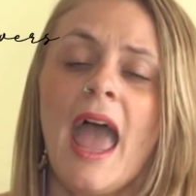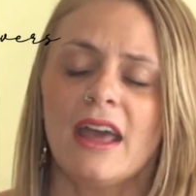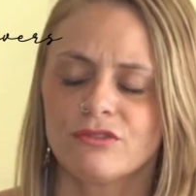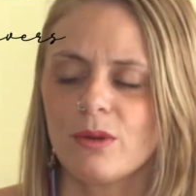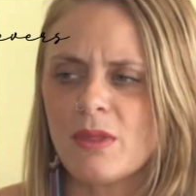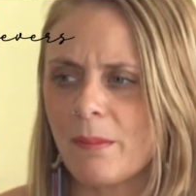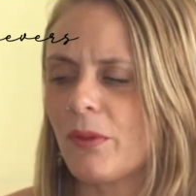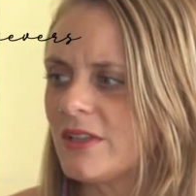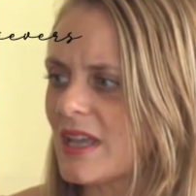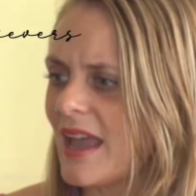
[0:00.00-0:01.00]
And from that
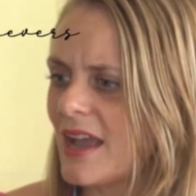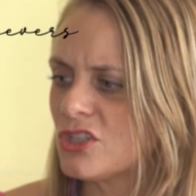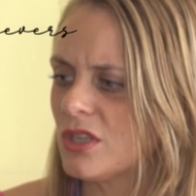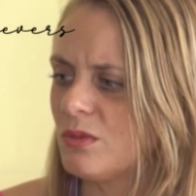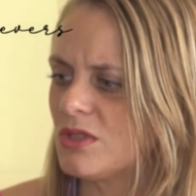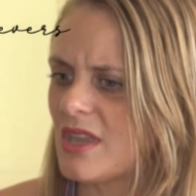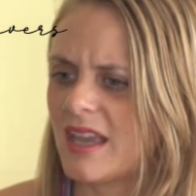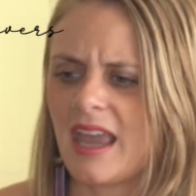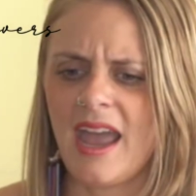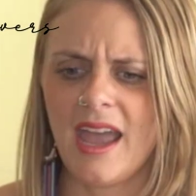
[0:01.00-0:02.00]
place, I actually was like,
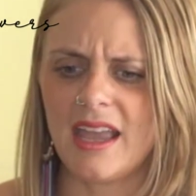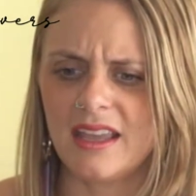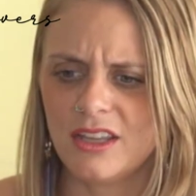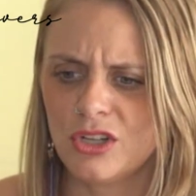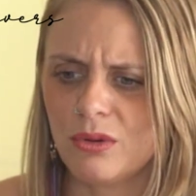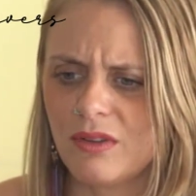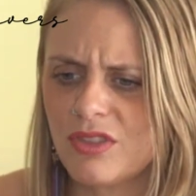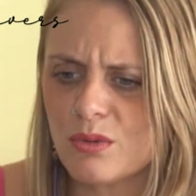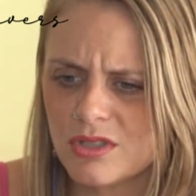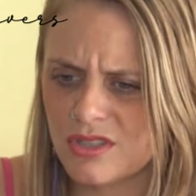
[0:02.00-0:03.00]
hey,
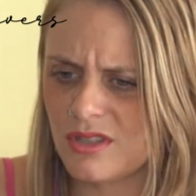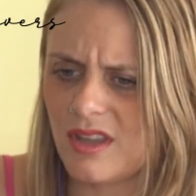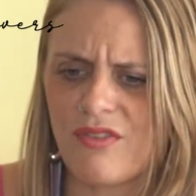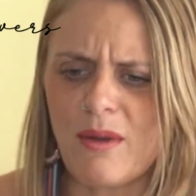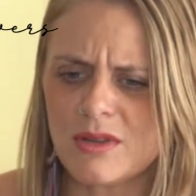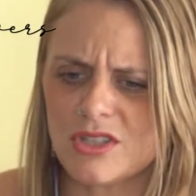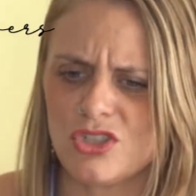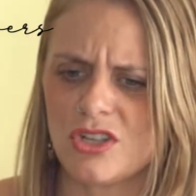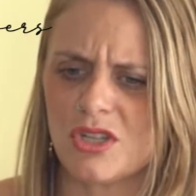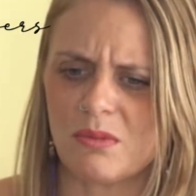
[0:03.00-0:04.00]
if I wasn't
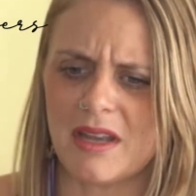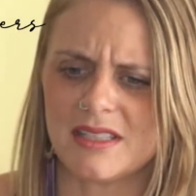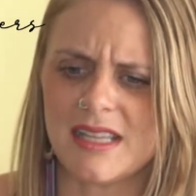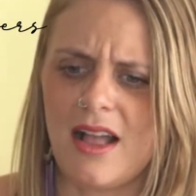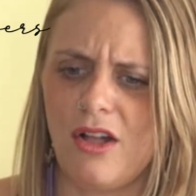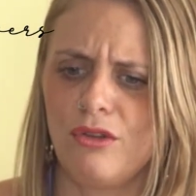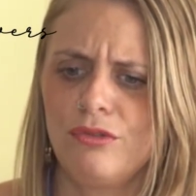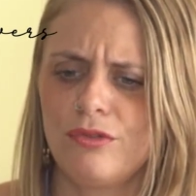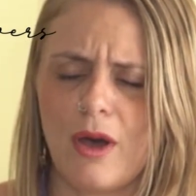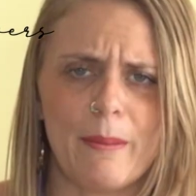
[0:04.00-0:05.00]
judging
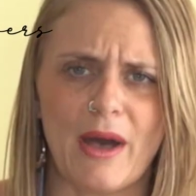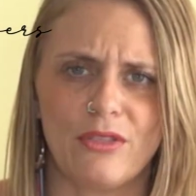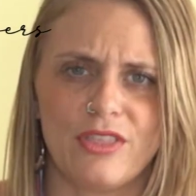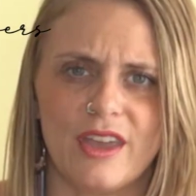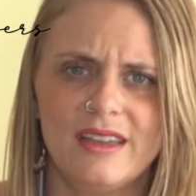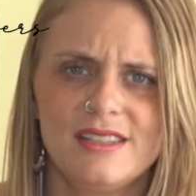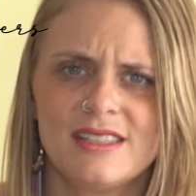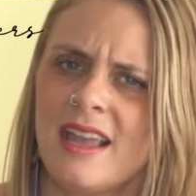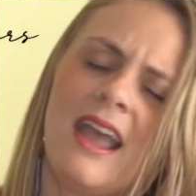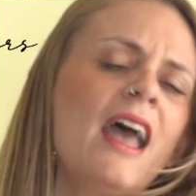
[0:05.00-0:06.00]
myself about
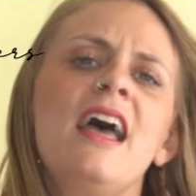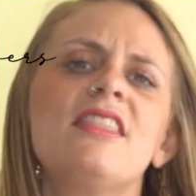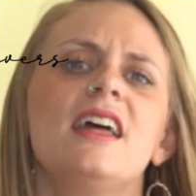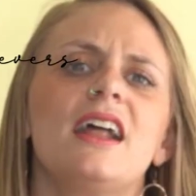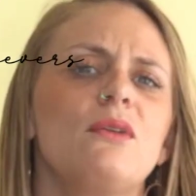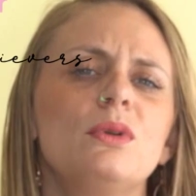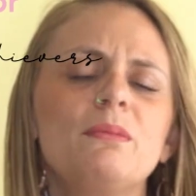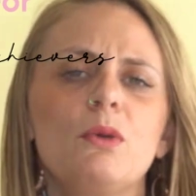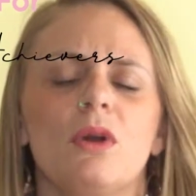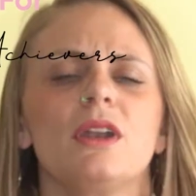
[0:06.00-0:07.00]
this, then I wouldn't
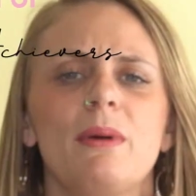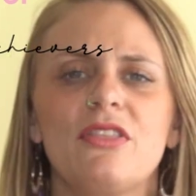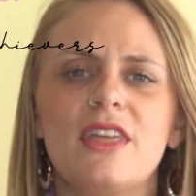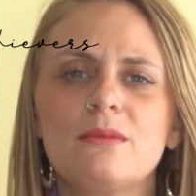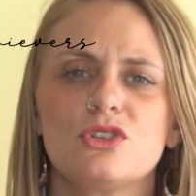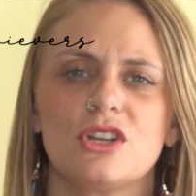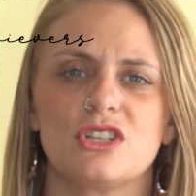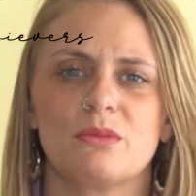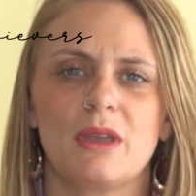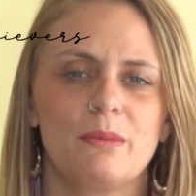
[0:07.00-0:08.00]
be worried about them
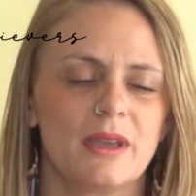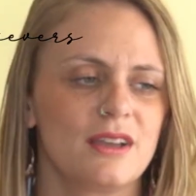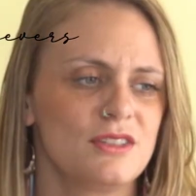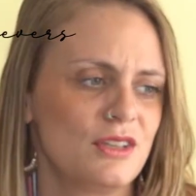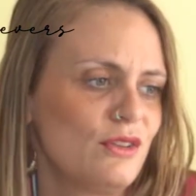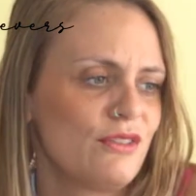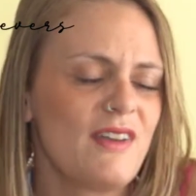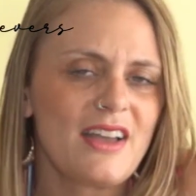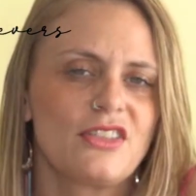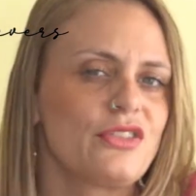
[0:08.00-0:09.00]
judging me, because, the
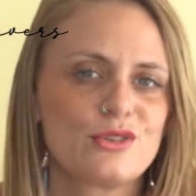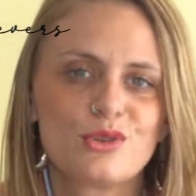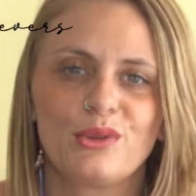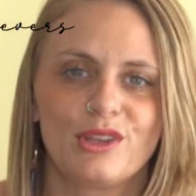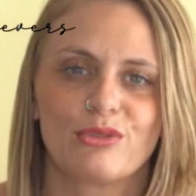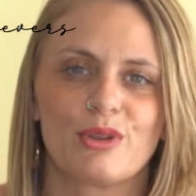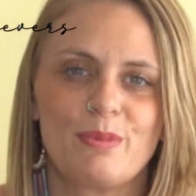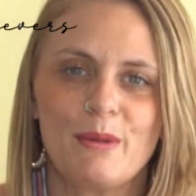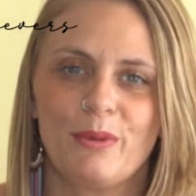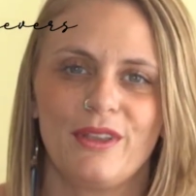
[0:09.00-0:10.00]
fact that there's only 3
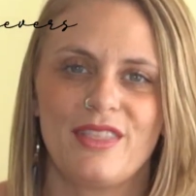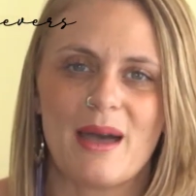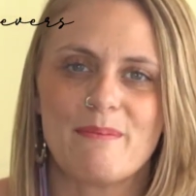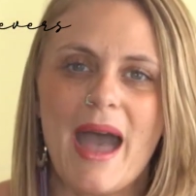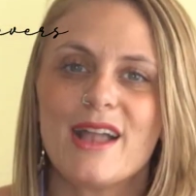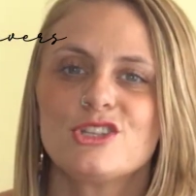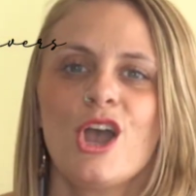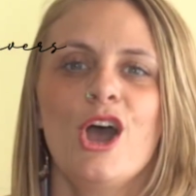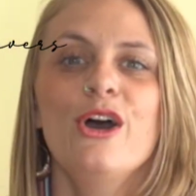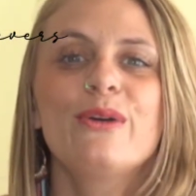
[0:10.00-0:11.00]
people in that batch,
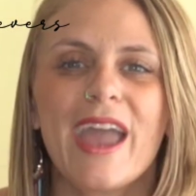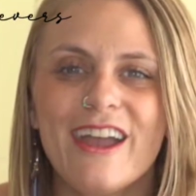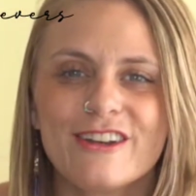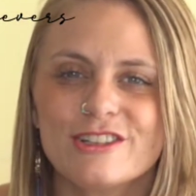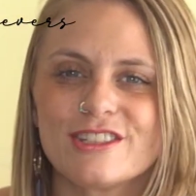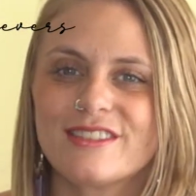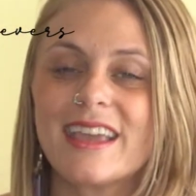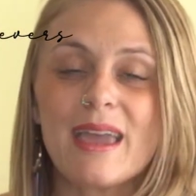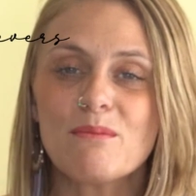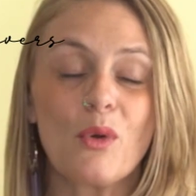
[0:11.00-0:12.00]
who cares? They
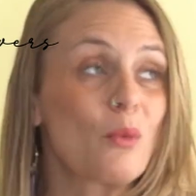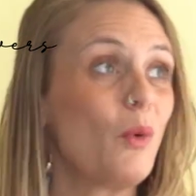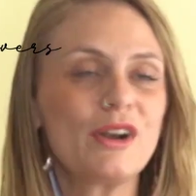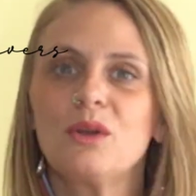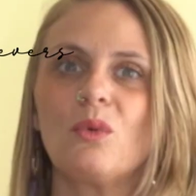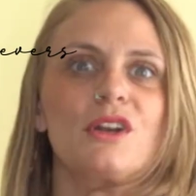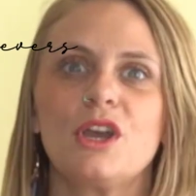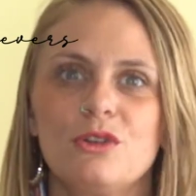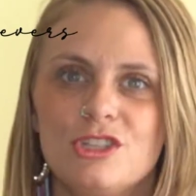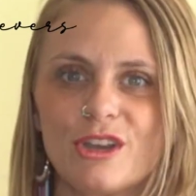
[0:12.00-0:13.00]
get more one-on-one
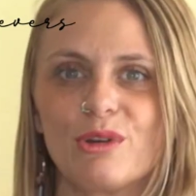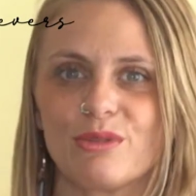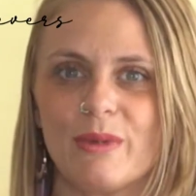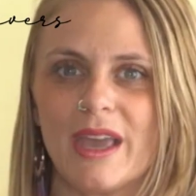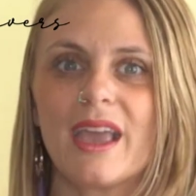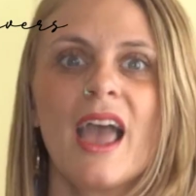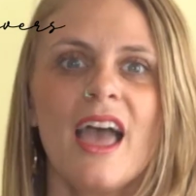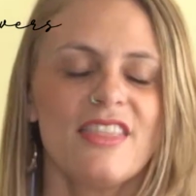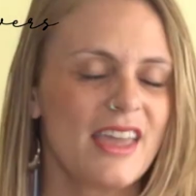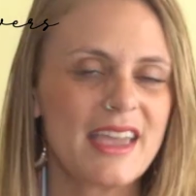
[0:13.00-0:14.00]
coaching with me.
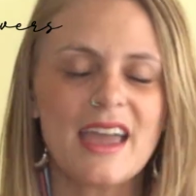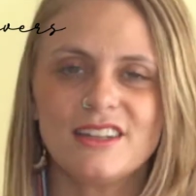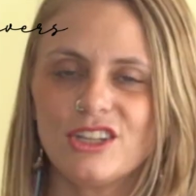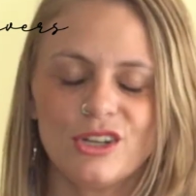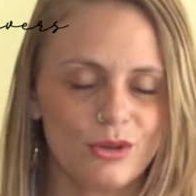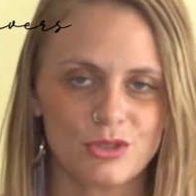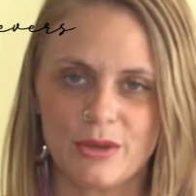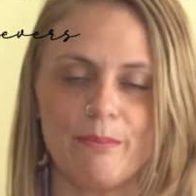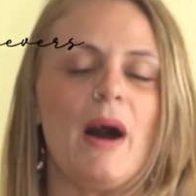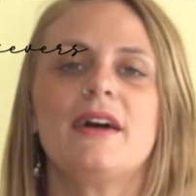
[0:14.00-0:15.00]
They get,
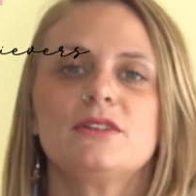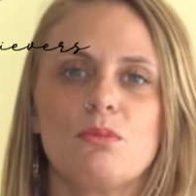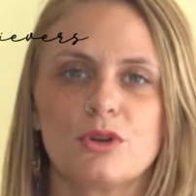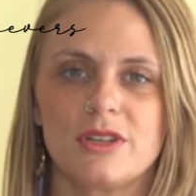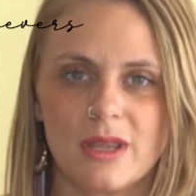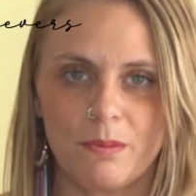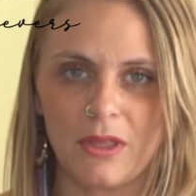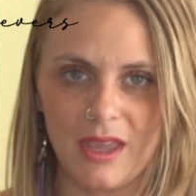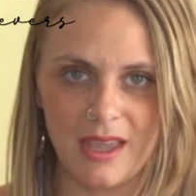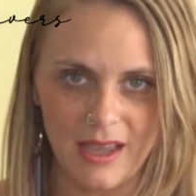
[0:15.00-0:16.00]
to bond more
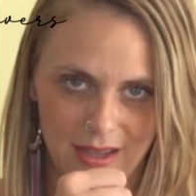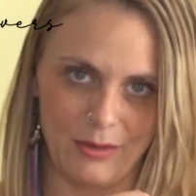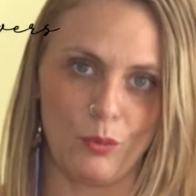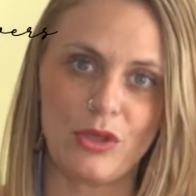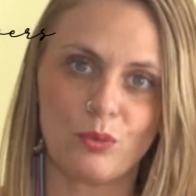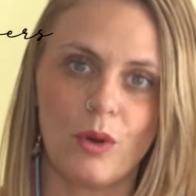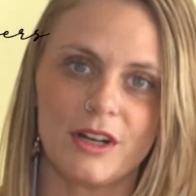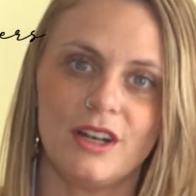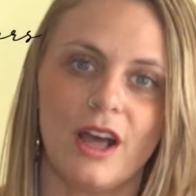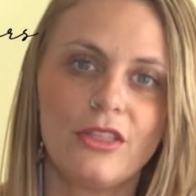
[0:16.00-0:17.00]
deeply with one
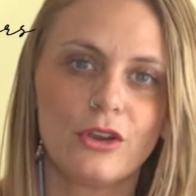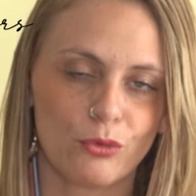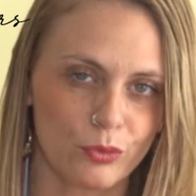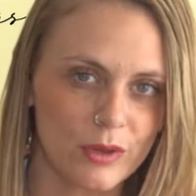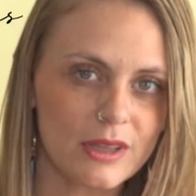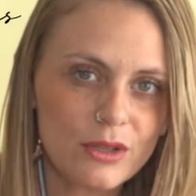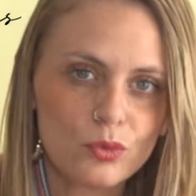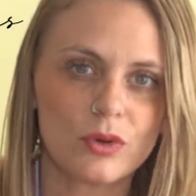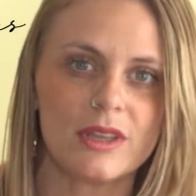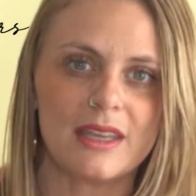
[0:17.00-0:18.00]
another, really,
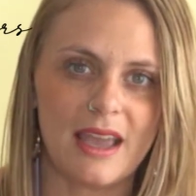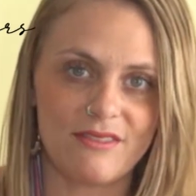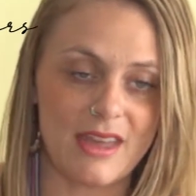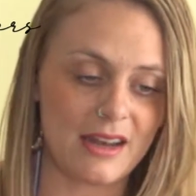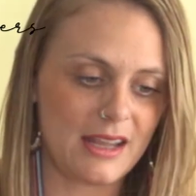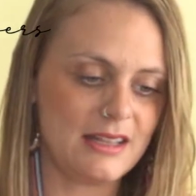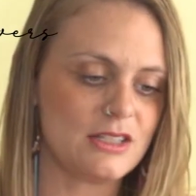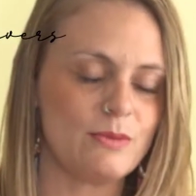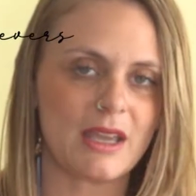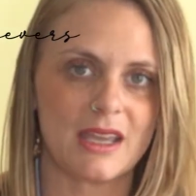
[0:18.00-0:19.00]
really have that
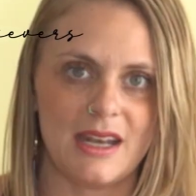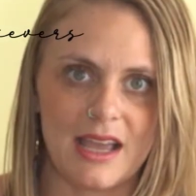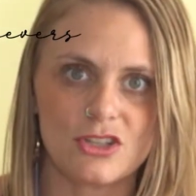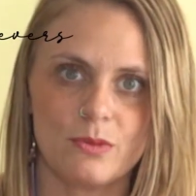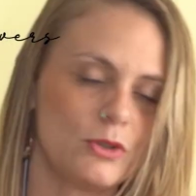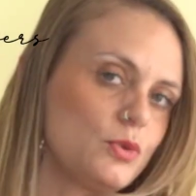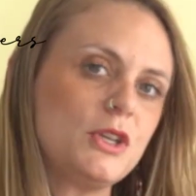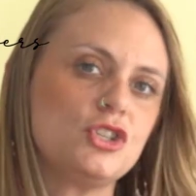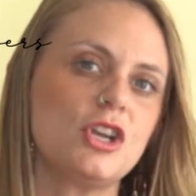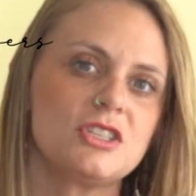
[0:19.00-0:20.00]
intimate connection
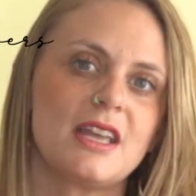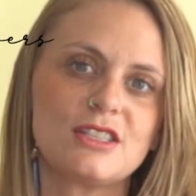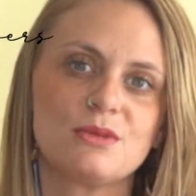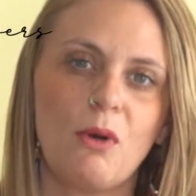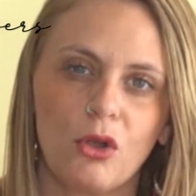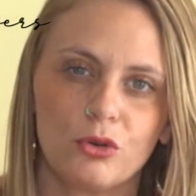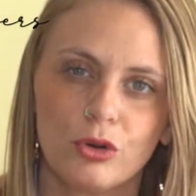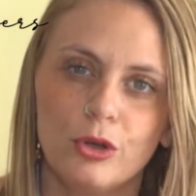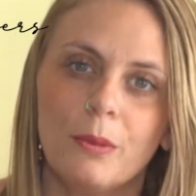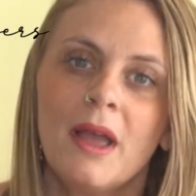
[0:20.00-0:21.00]
between just that small
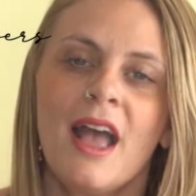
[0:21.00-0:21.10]
group.